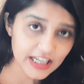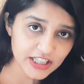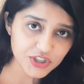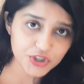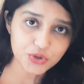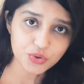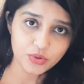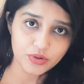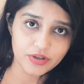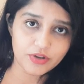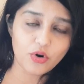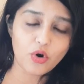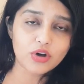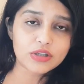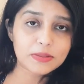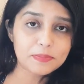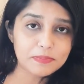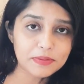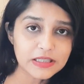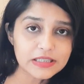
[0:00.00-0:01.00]
issuer or
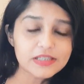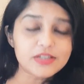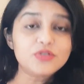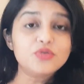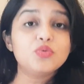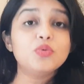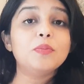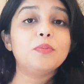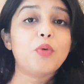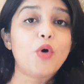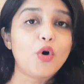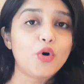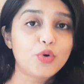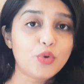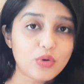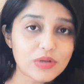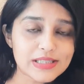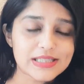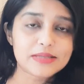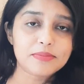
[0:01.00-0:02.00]
the person who
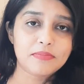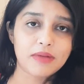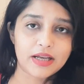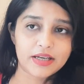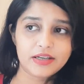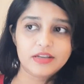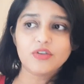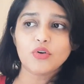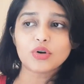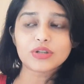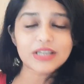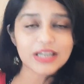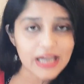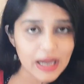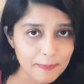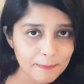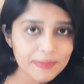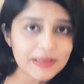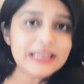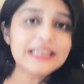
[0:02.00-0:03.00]
borrows the money or the
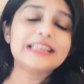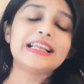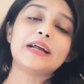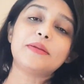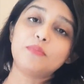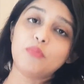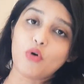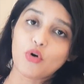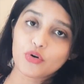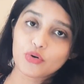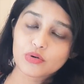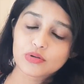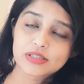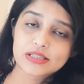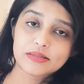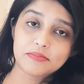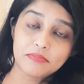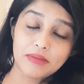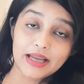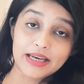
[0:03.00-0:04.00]
company that
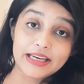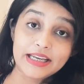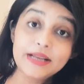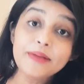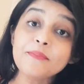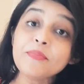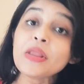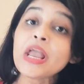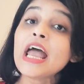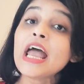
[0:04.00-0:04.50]
borrows the money,